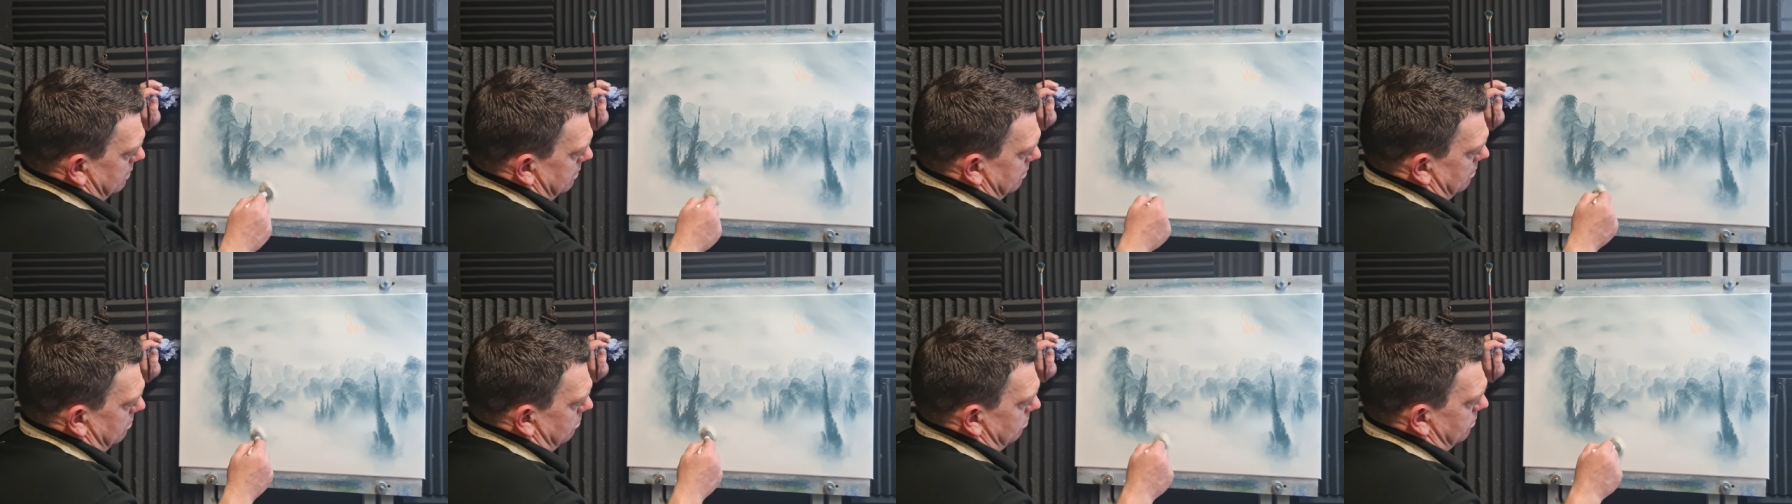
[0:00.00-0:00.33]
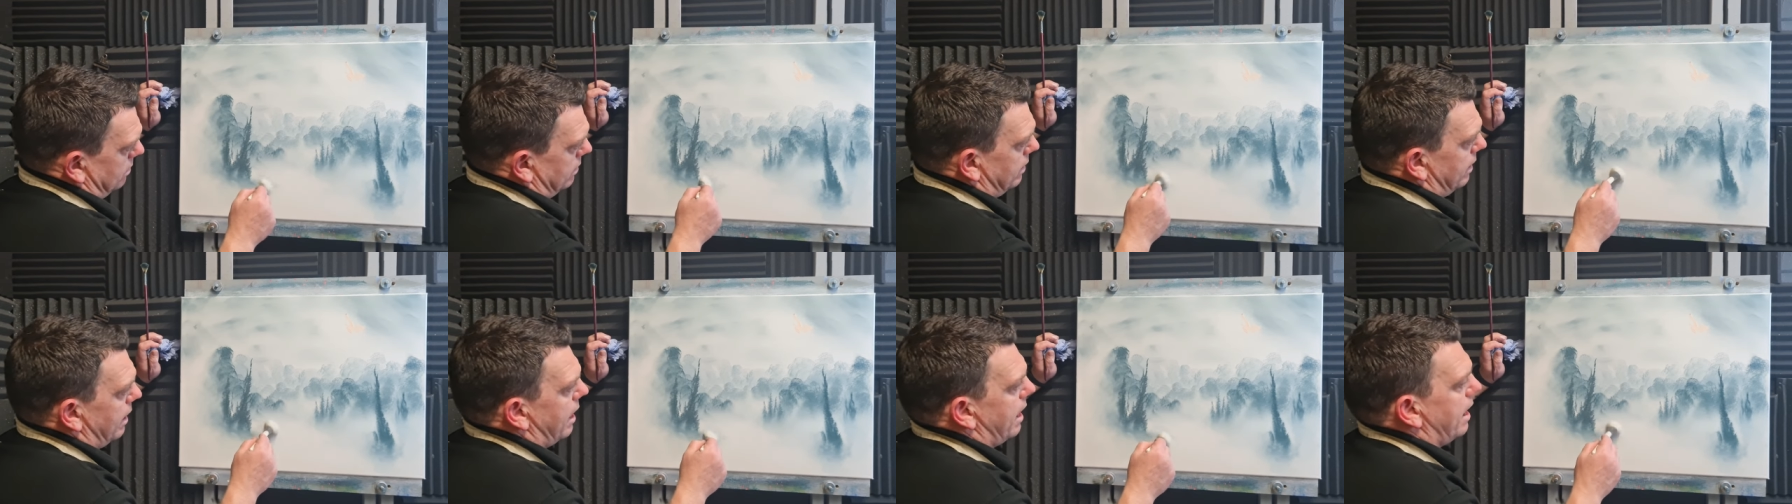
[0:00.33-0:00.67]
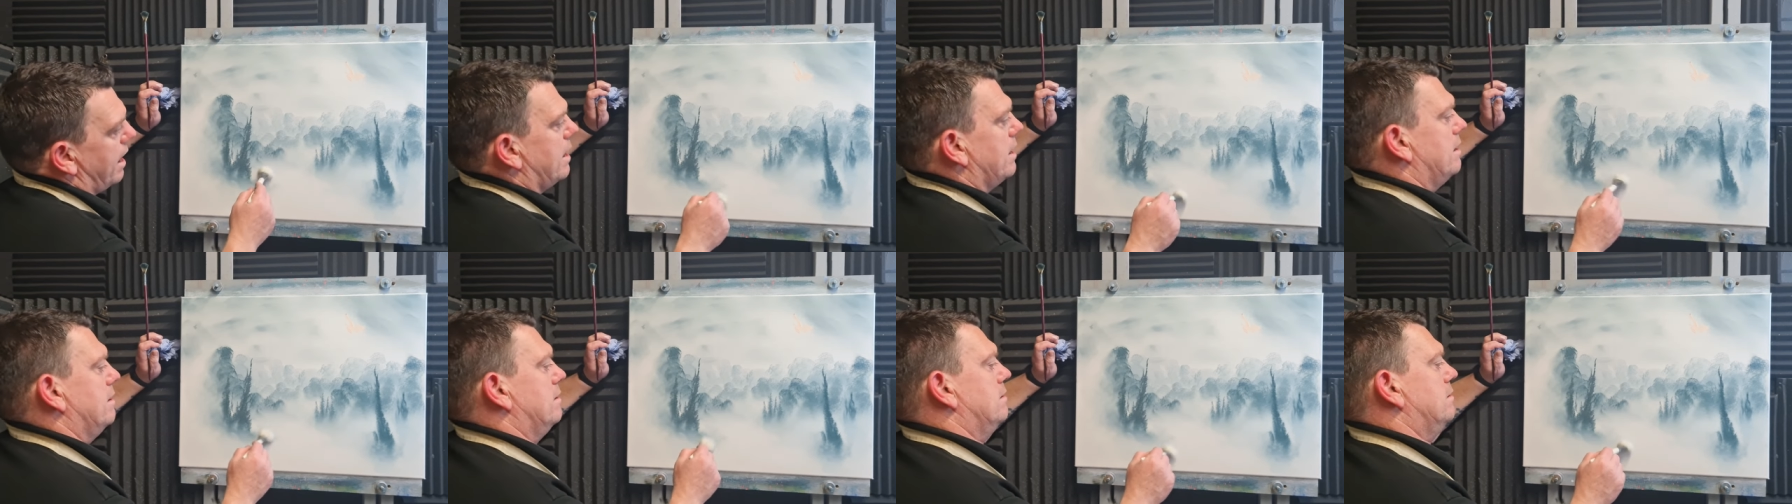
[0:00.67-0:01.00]

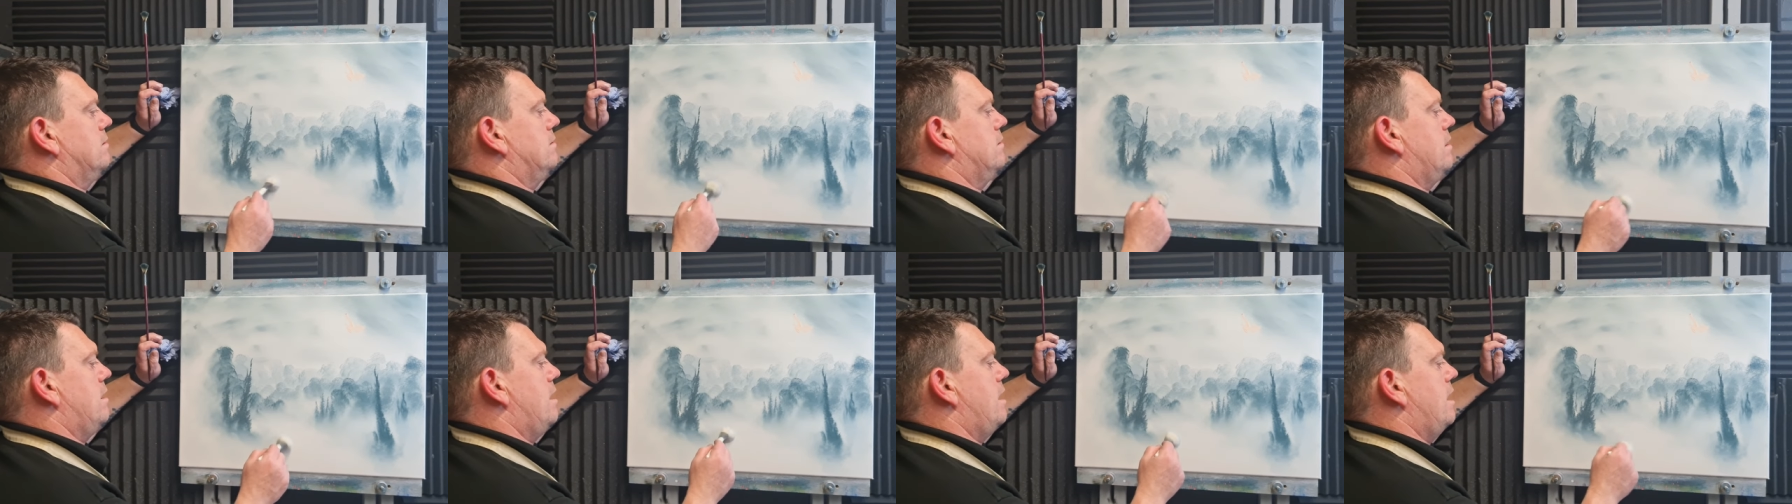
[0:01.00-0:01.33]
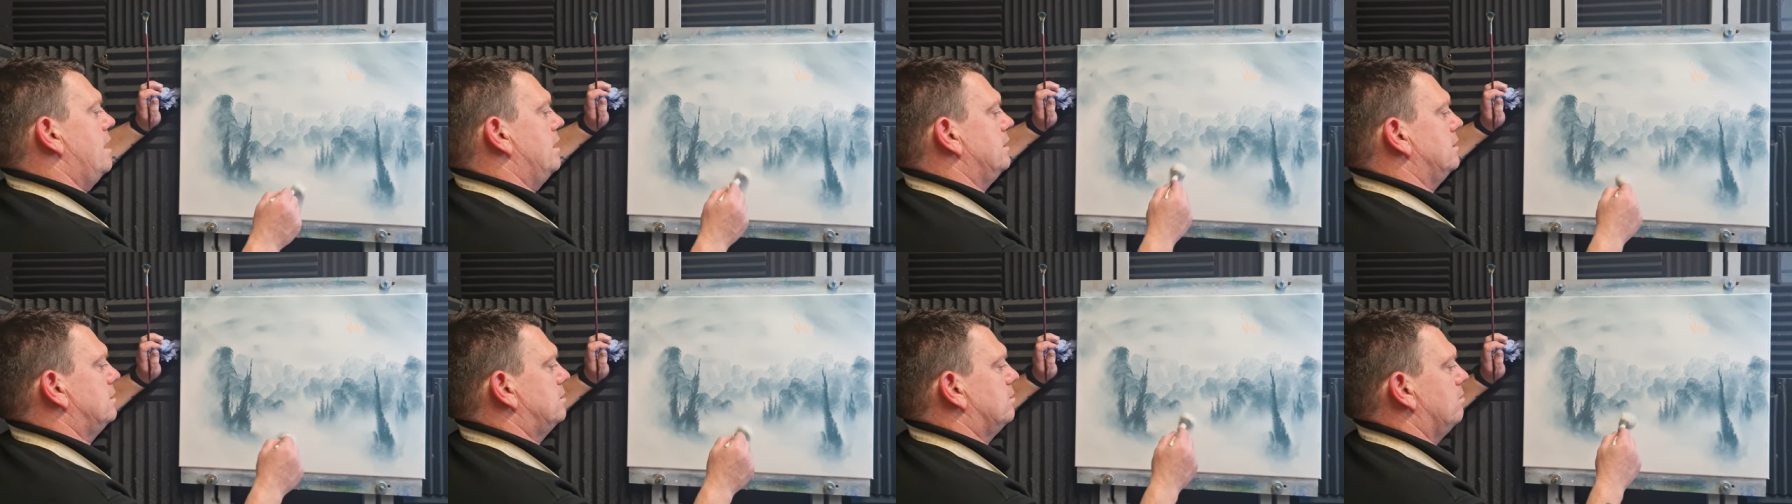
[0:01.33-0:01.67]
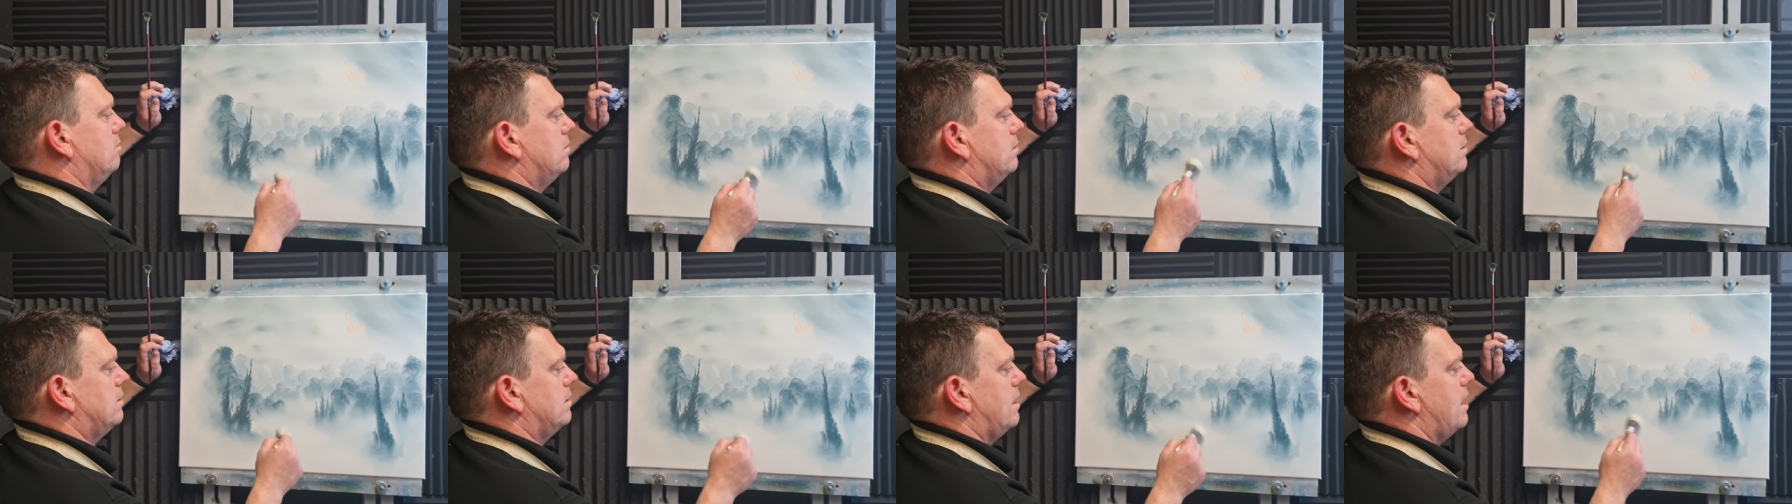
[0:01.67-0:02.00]
Okay, right.
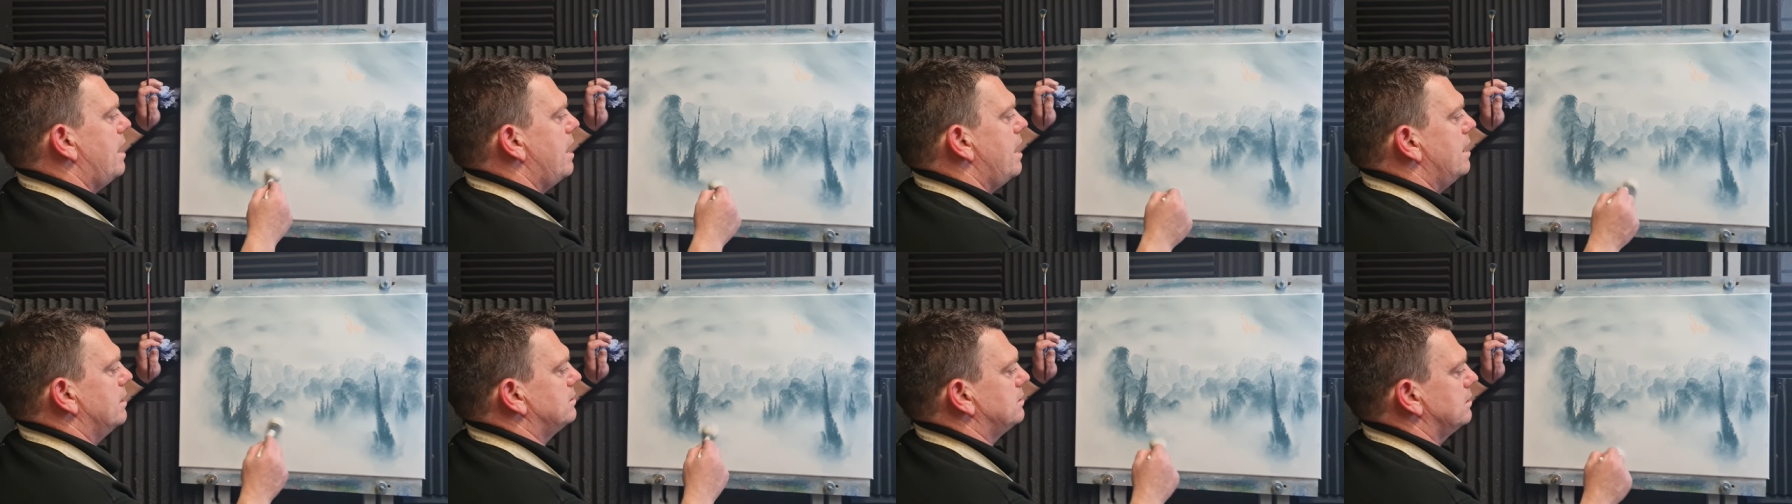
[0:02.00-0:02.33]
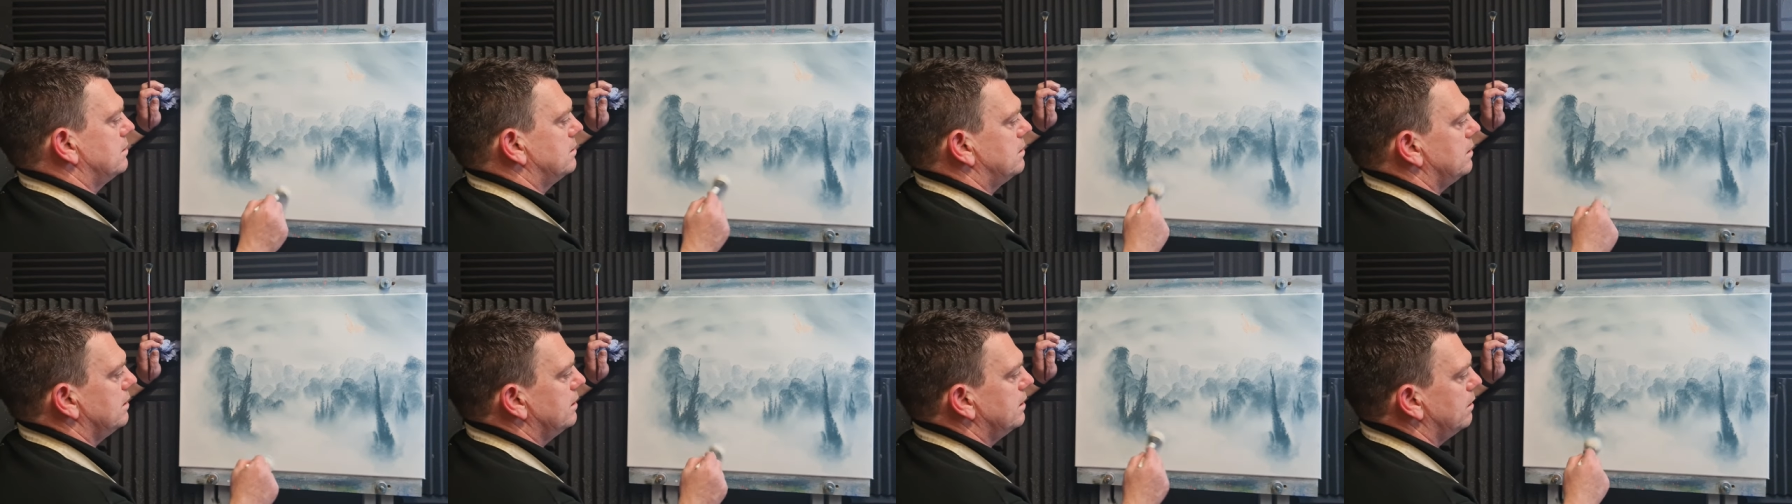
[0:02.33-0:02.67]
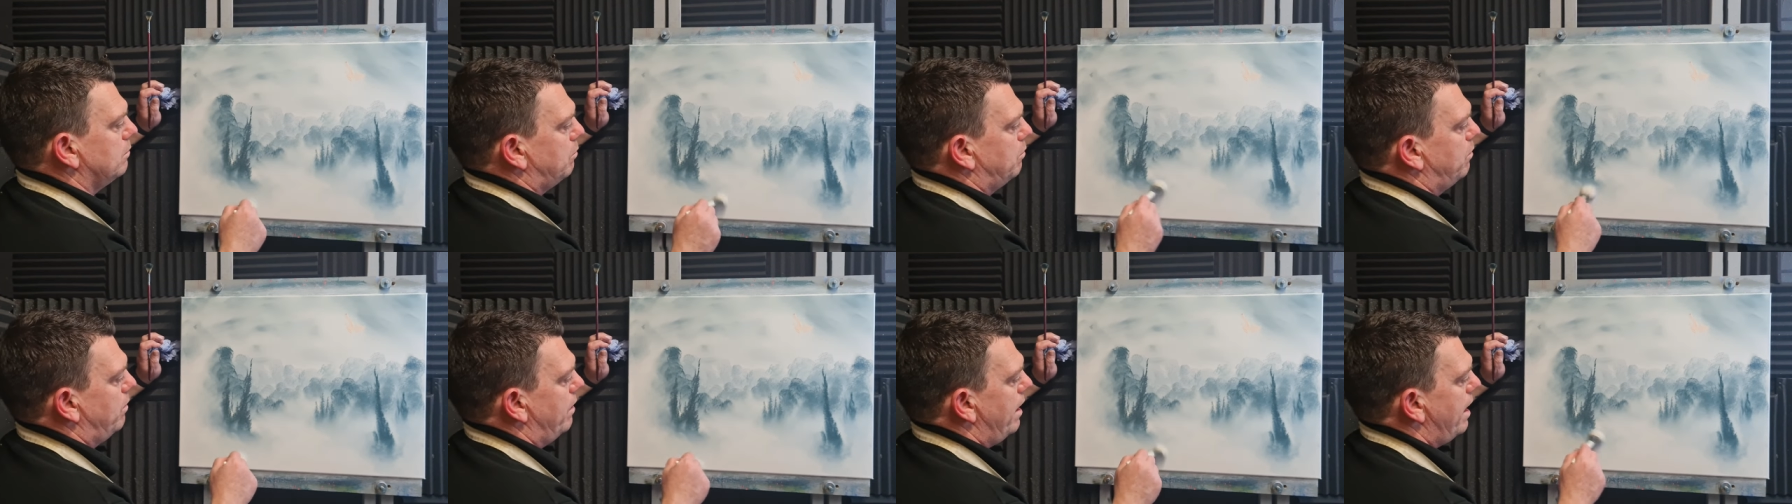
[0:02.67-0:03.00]
So there's his little
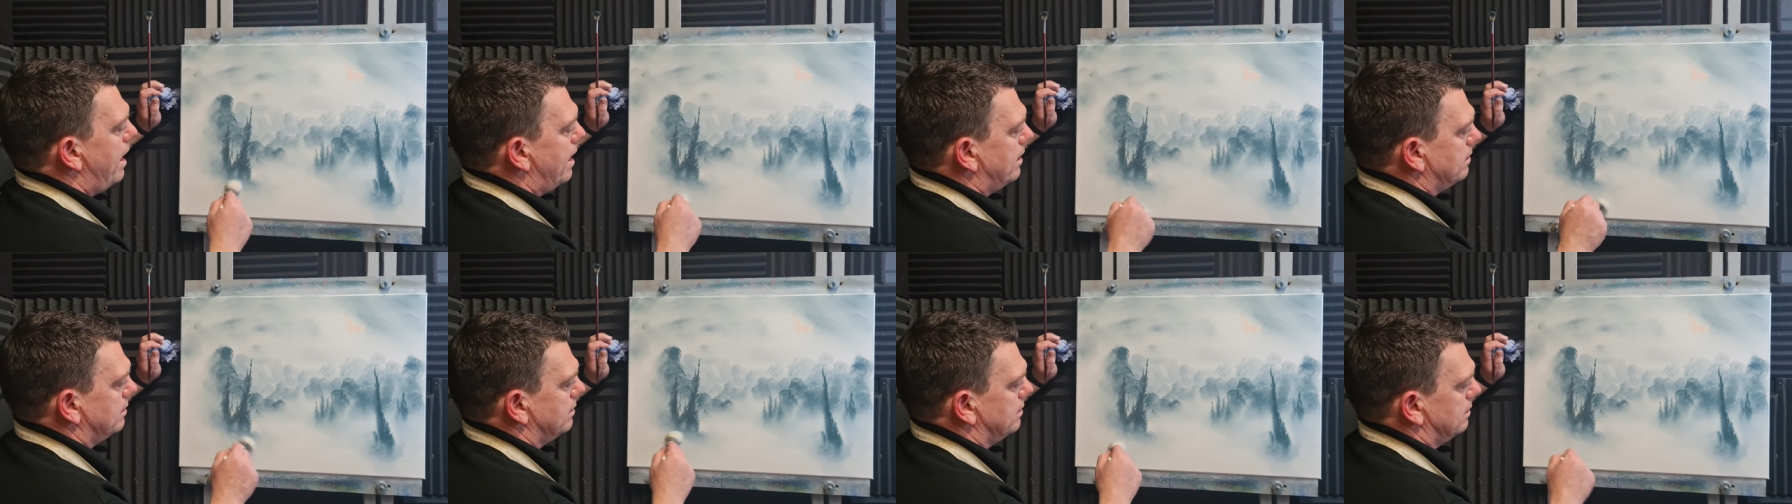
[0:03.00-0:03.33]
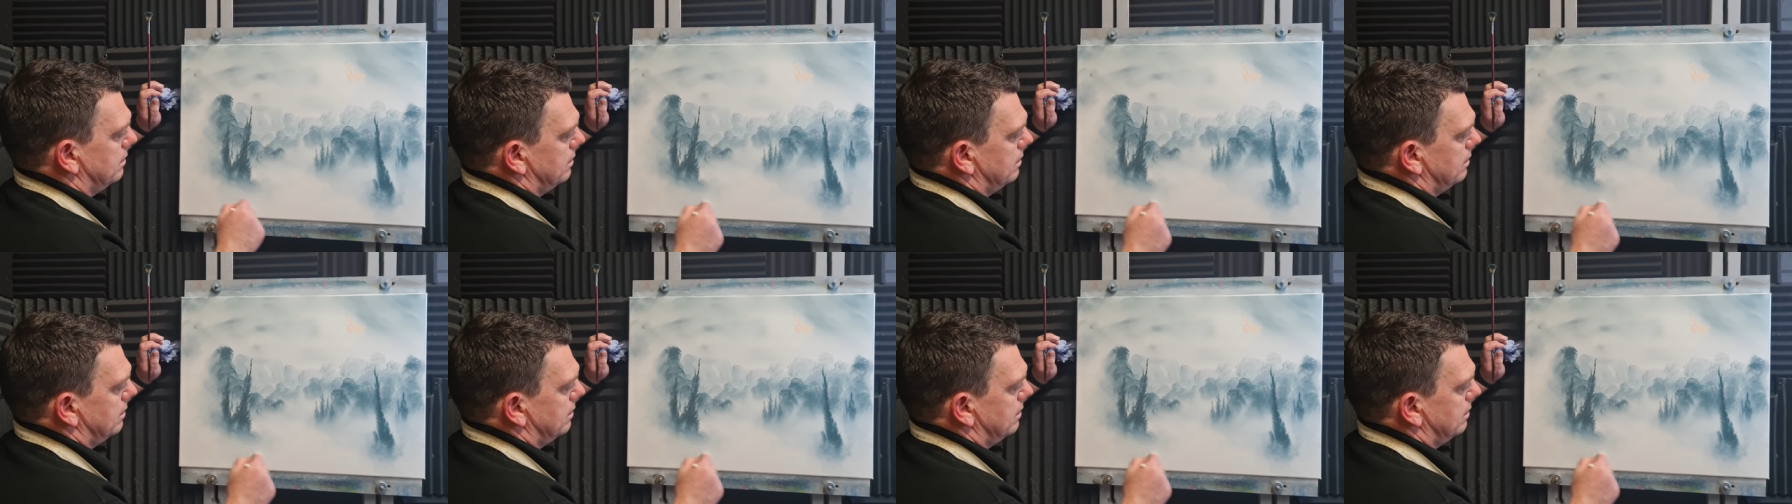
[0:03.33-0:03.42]
path.